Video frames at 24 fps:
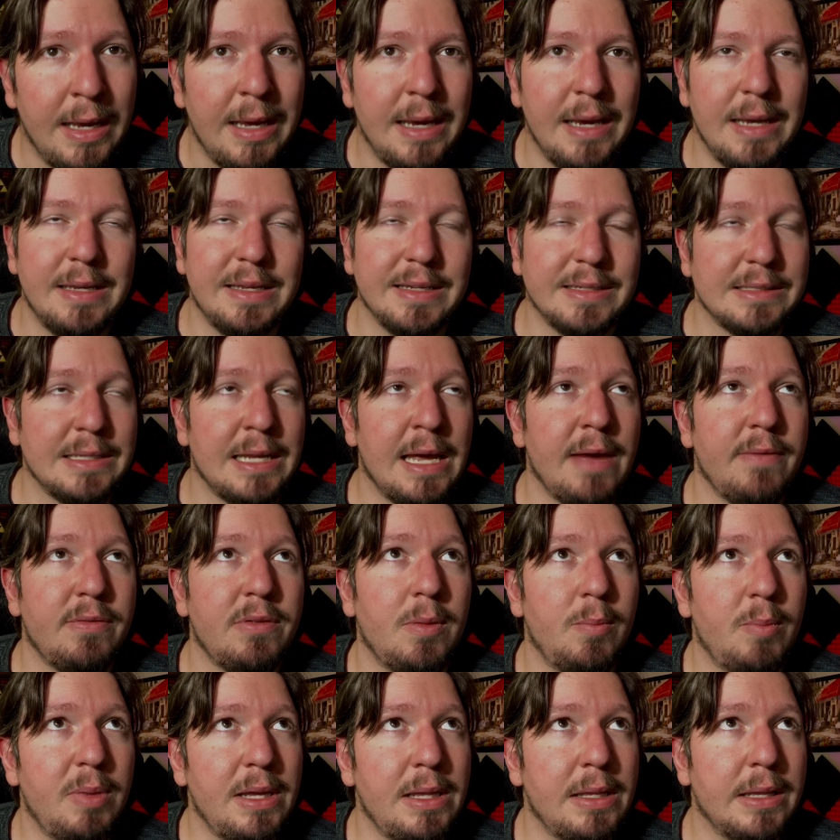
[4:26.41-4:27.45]
It doesn't have to
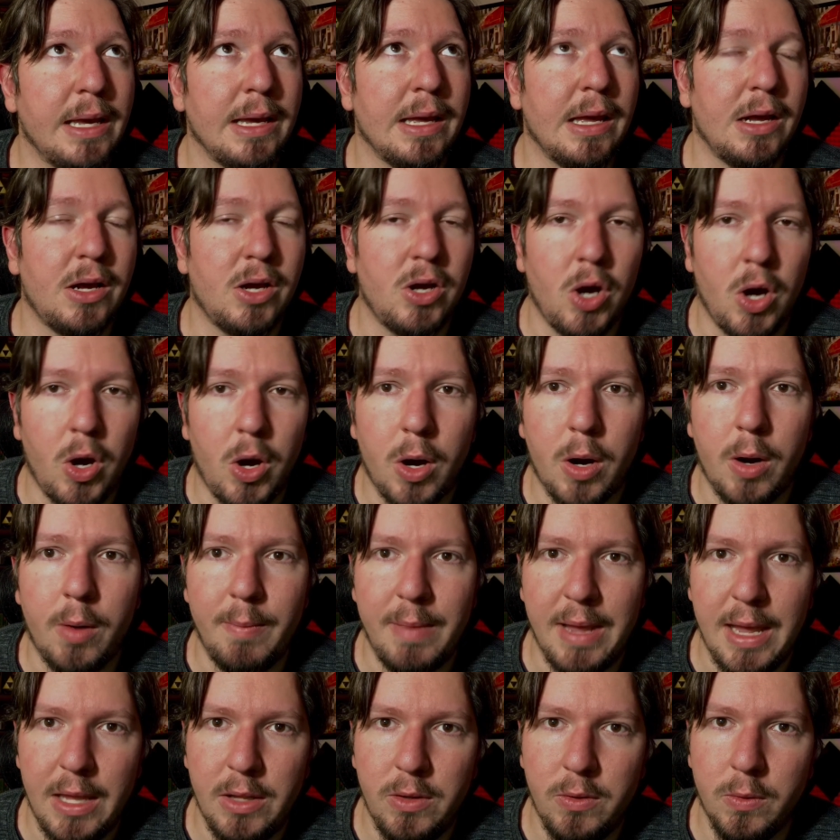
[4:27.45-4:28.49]
be like a car
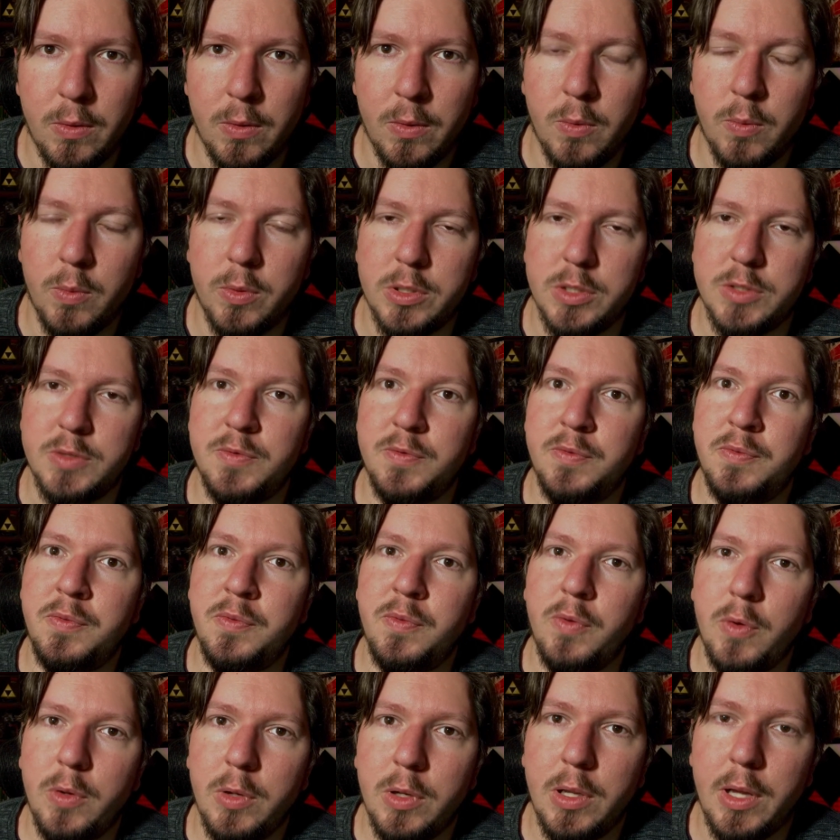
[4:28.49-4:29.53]
manual where it's
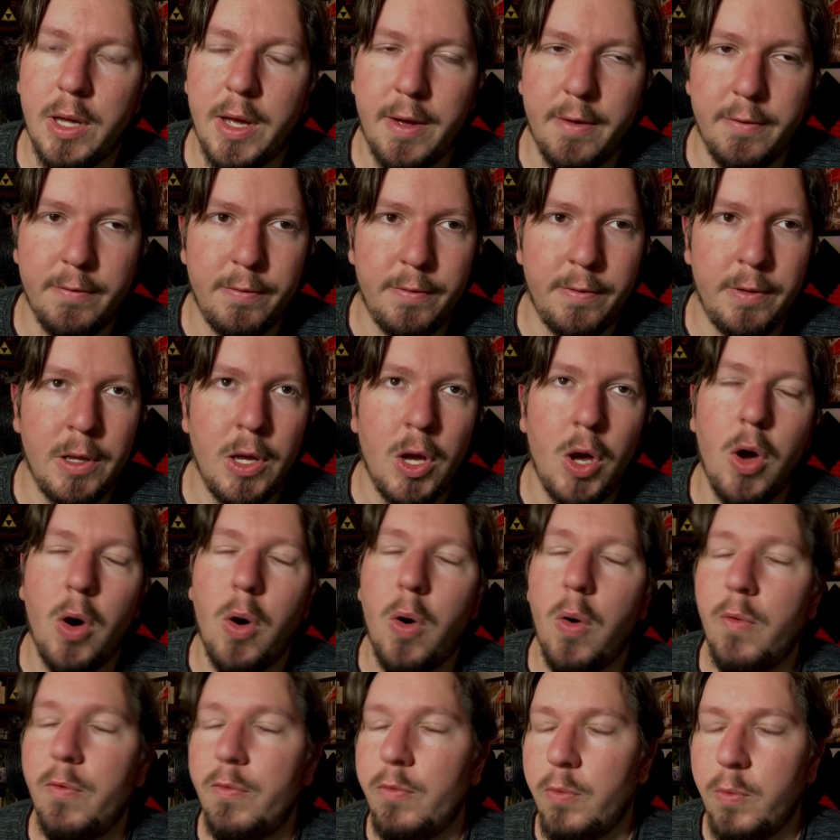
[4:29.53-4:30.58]
full of
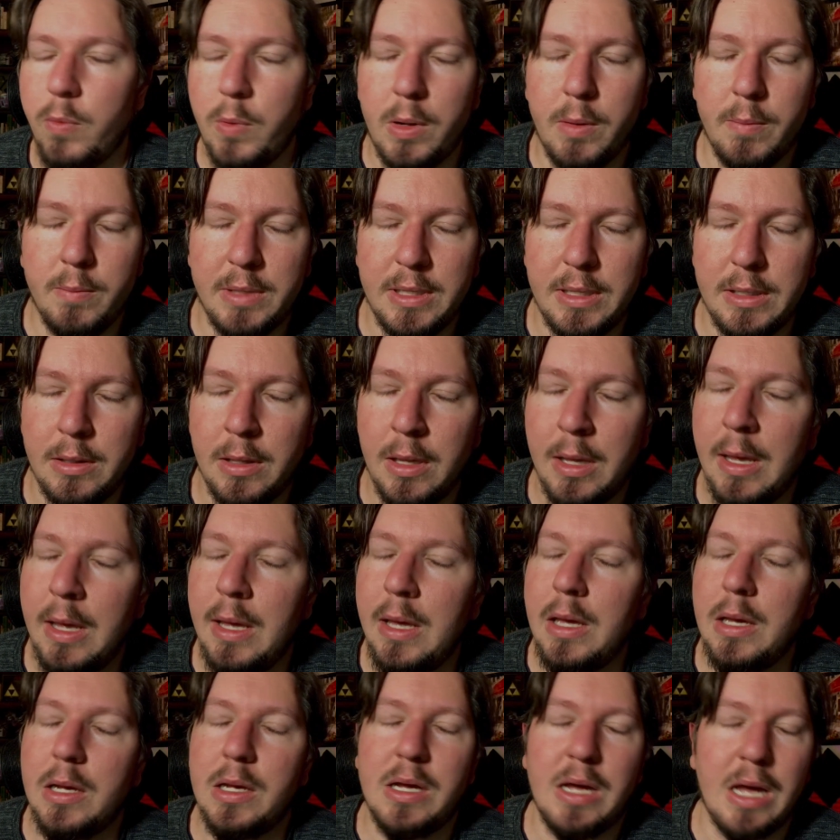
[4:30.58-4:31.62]
overwhelming,
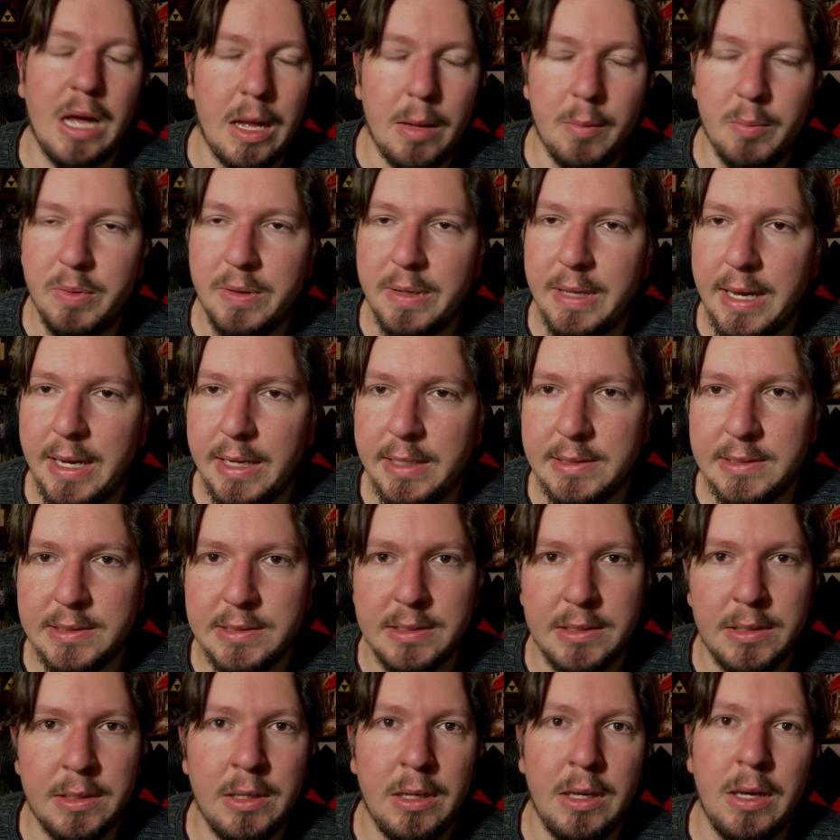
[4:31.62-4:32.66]
complex
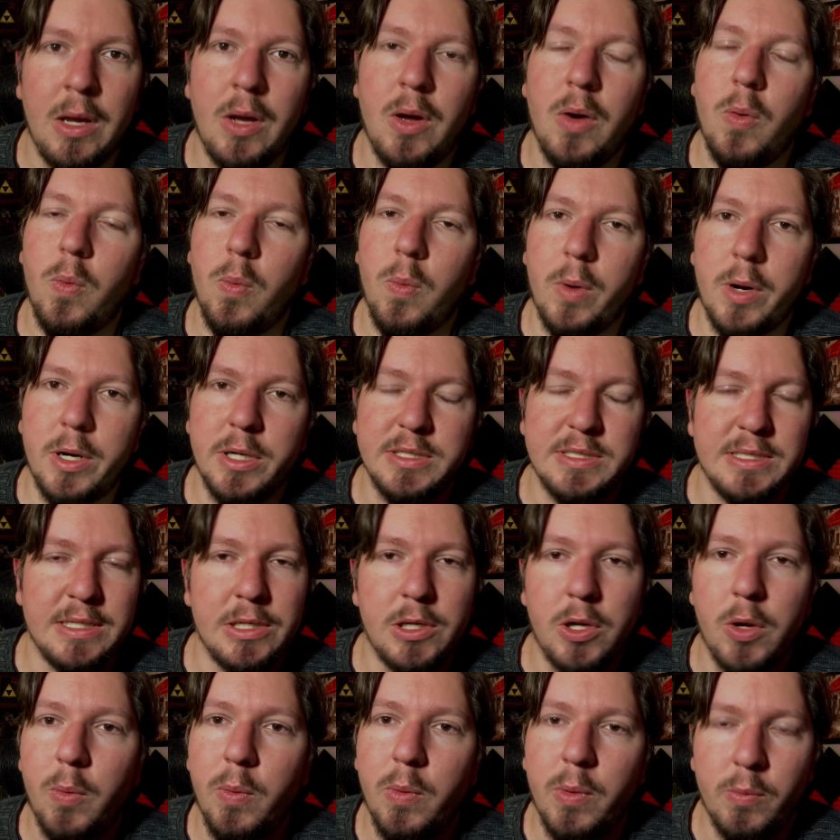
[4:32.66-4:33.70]
words that
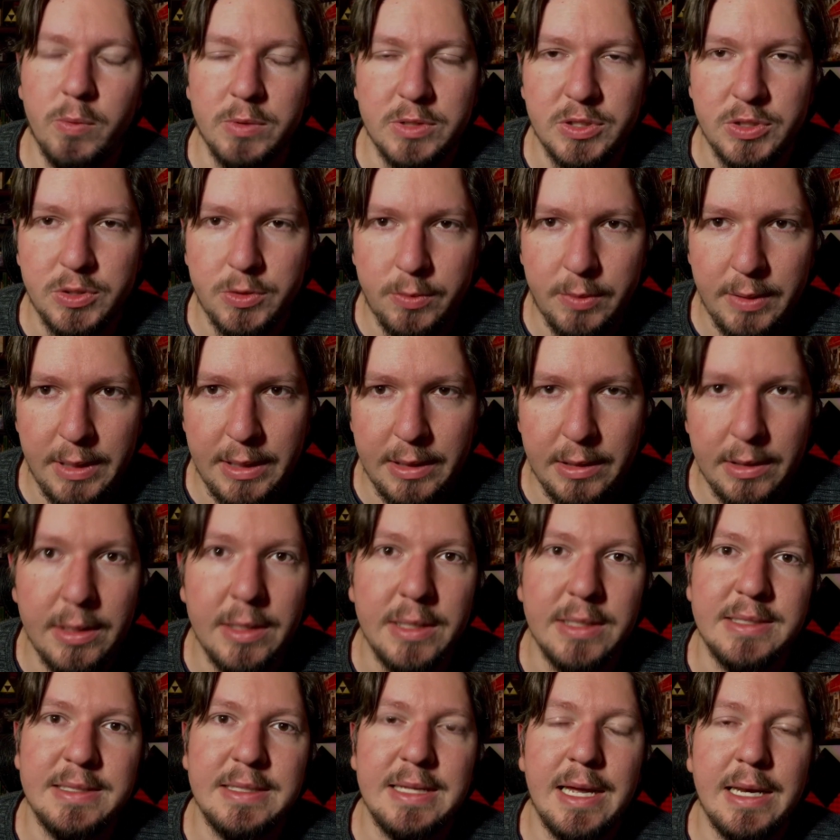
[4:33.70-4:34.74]
no one wants to read.
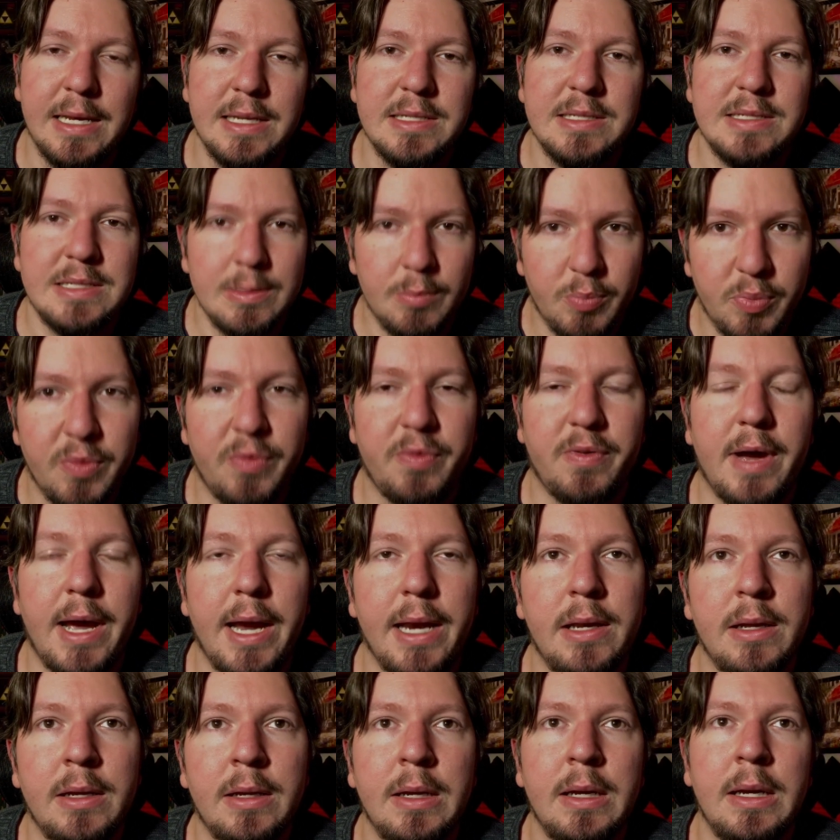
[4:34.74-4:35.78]
Instead, it's simplified.